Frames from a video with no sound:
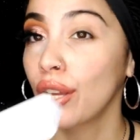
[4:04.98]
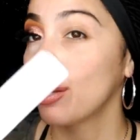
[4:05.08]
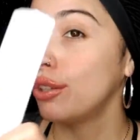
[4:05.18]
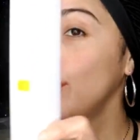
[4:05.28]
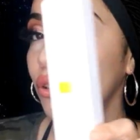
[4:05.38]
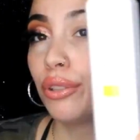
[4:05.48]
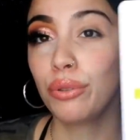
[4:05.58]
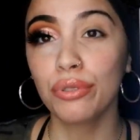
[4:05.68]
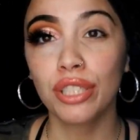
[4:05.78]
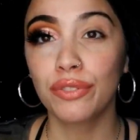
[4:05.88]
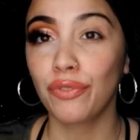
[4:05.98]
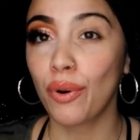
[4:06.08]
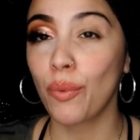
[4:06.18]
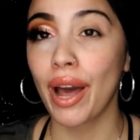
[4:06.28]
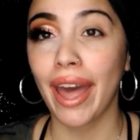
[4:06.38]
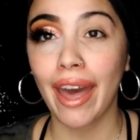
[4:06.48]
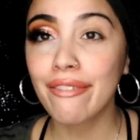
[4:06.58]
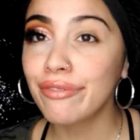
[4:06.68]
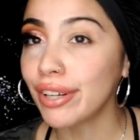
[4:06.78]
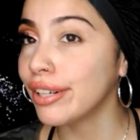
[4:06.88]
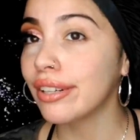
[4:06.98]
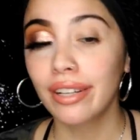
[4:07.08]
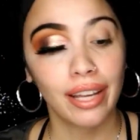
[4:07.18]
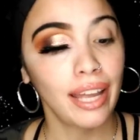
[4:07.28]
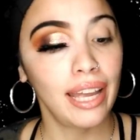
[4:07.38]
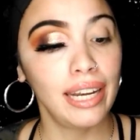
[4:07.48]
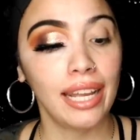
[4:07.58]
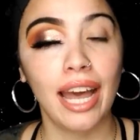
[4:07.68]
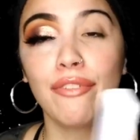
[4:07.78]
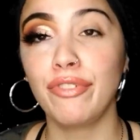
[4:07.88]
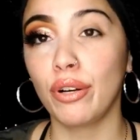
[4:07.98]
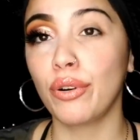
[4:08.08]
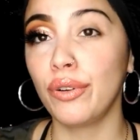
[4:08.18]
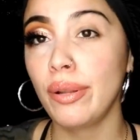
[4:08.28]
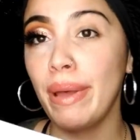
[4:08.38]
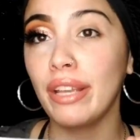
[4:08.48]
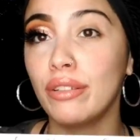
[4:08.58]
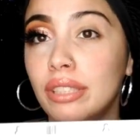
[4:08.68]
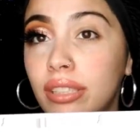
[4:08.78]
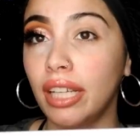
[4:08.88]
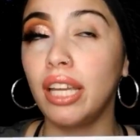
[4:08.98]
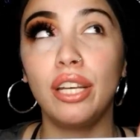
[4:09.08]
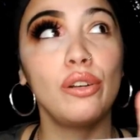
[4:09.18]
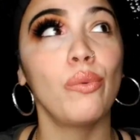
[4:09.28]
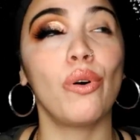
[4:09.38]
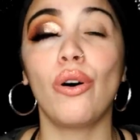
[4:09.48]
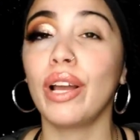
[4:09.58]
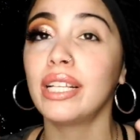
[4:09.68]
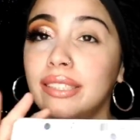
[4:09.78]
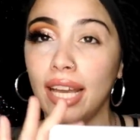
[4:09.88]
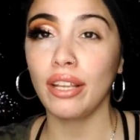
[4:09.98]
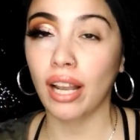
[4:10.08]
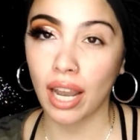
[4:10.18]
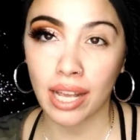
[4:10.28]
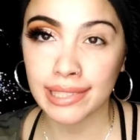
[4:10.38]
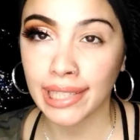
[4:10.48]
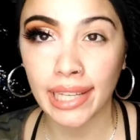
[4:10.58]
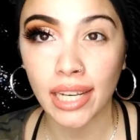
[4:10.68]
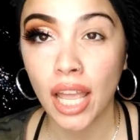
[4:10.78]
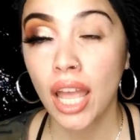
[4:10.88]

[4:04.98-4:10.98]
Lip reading: you could use this for whatever, and it got Velcro in the back. You stick it in the wall inside your closet,